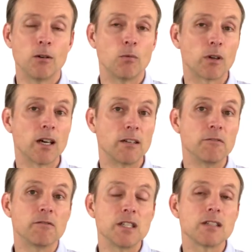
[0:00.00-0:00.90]
What kind of
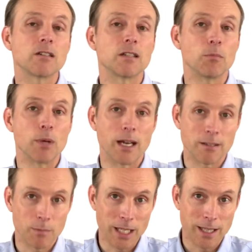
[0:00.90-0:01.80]
physical
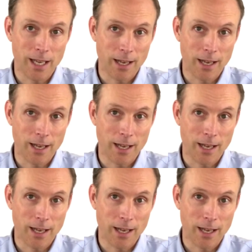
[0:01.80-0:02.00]
impacts might that